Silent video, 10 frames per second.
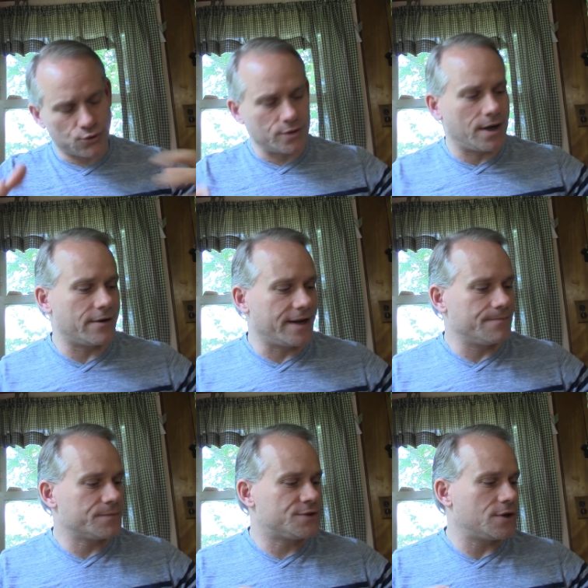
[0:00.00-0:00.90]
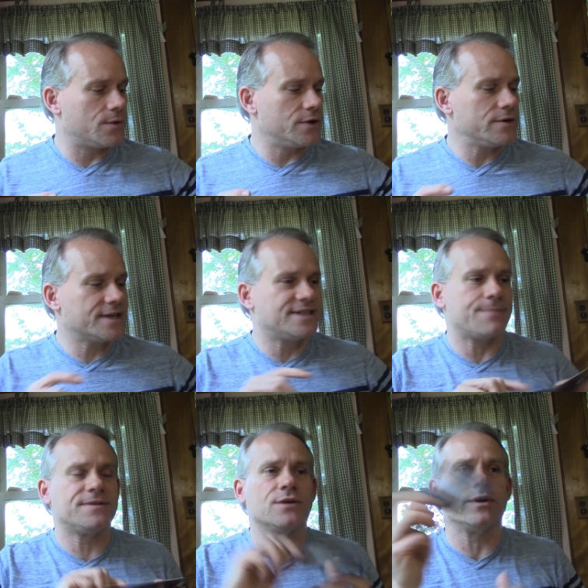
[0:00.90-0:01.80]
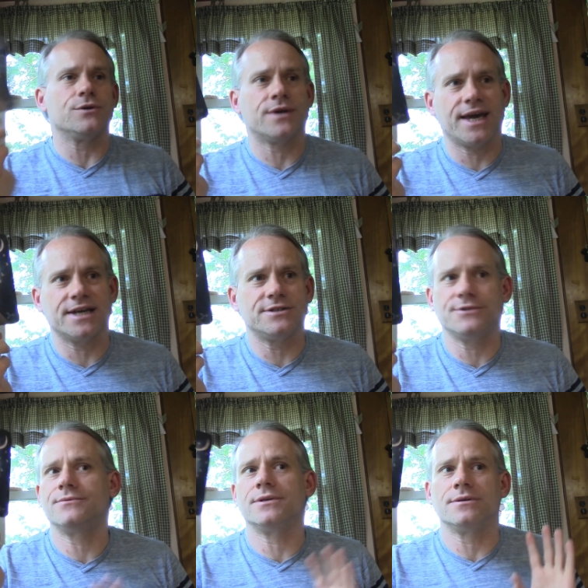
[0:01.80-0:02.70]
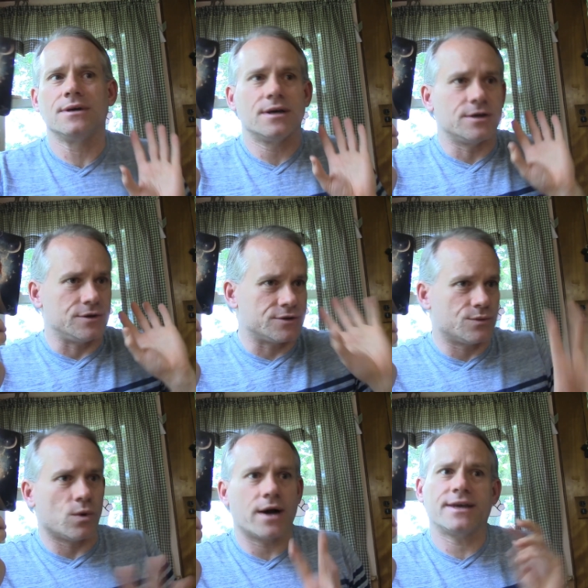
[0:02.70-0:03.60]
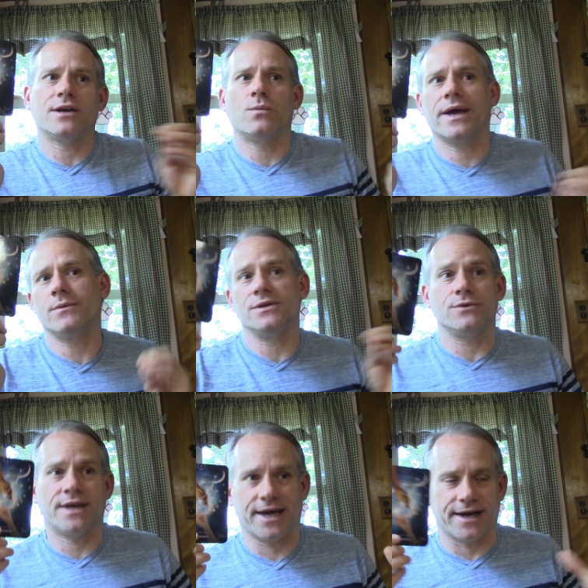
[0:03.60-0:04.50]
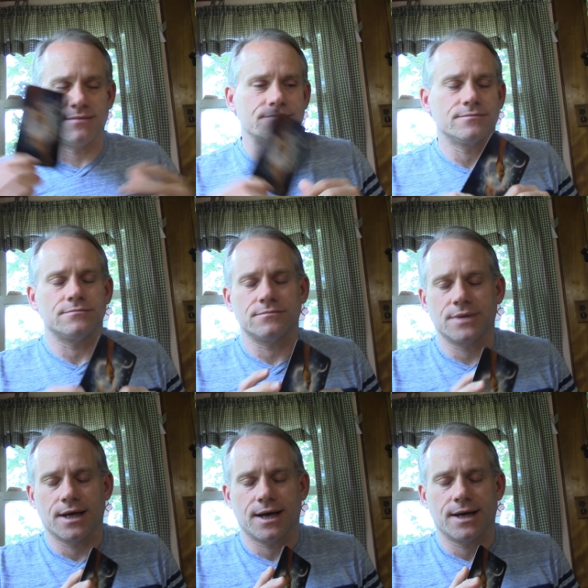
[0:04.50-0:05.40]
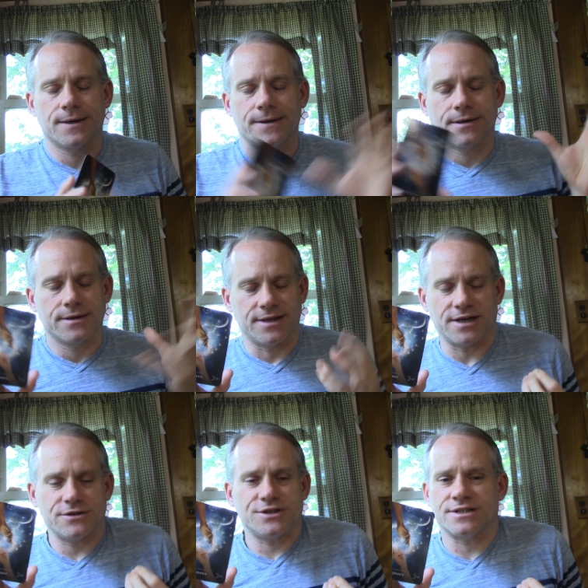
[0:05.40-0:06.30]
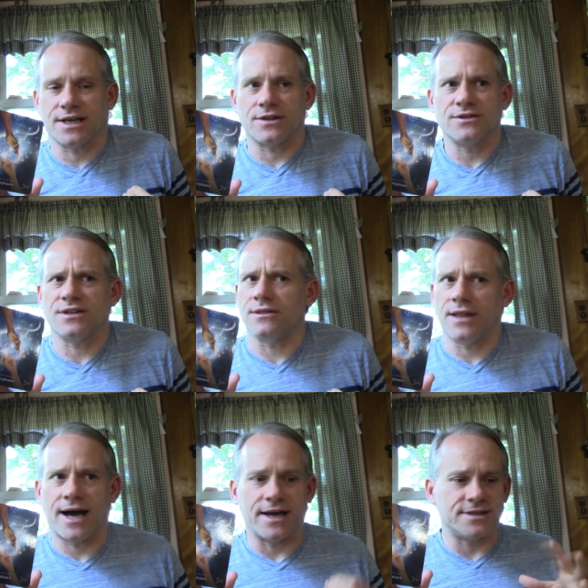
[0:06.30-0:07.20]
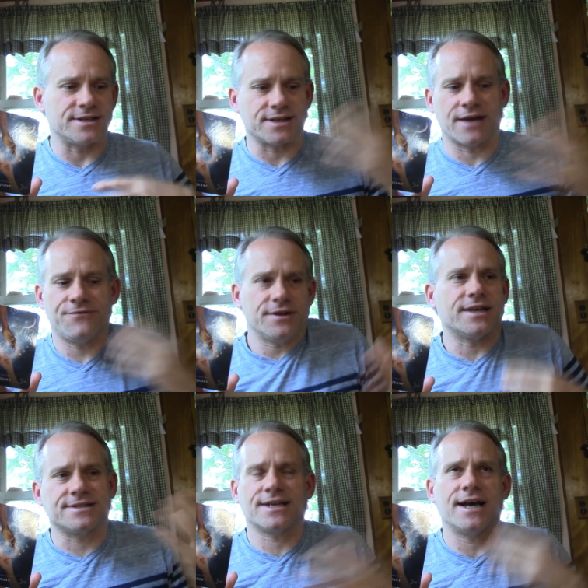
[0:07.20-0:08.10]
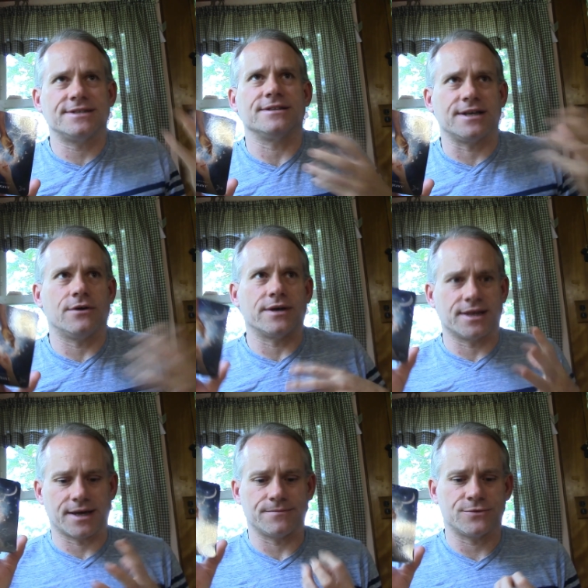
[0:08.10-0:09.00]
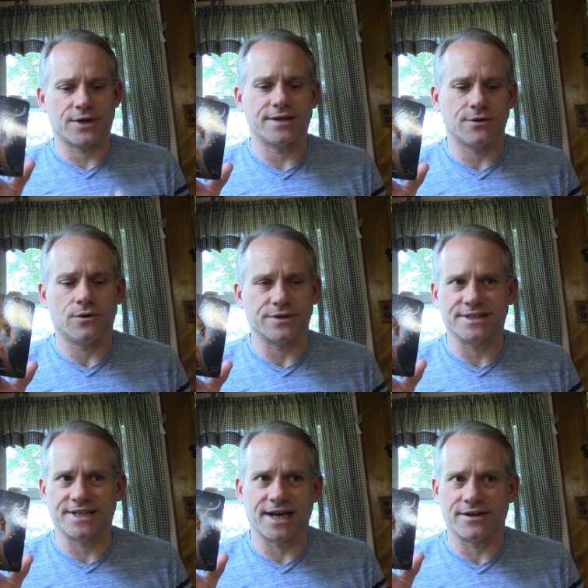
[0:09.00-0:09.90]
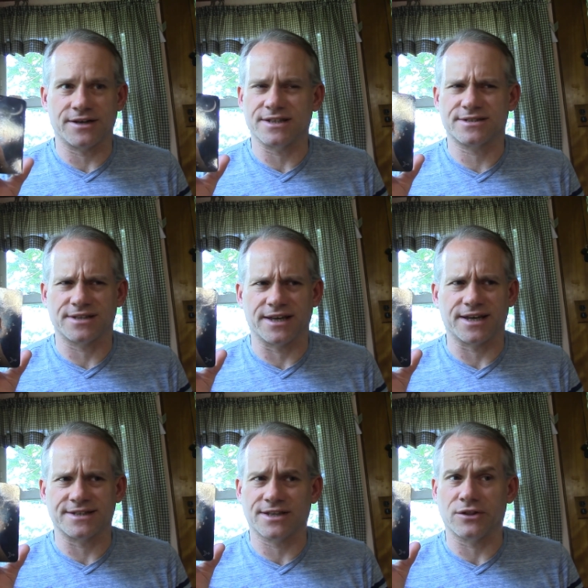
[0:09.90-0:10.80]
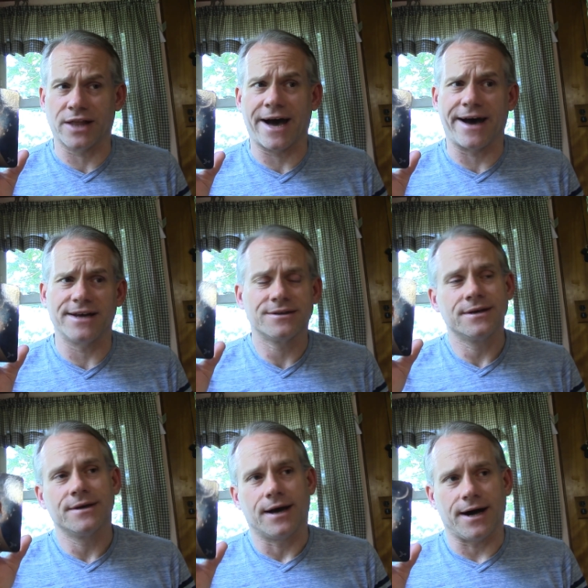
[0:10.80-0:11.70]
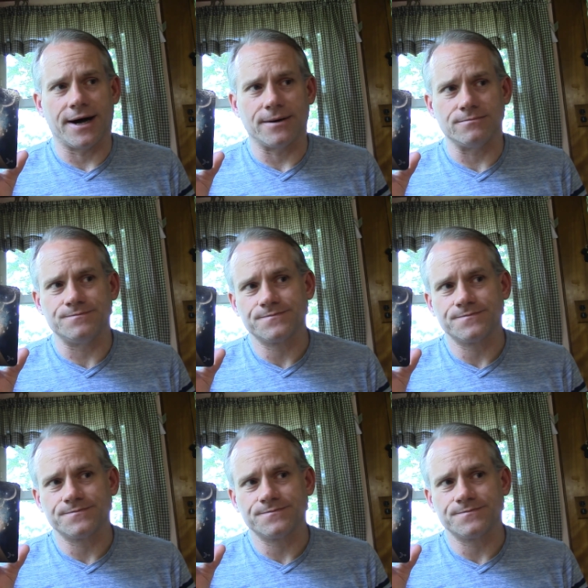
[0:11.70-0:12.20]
All right, so you're accepting what you can do and you're walking away what you can't. The energy is like there's a lot. It's like I feel like it's constantly going. Like I'm trying to hold it together and it's like it's a lot. Um,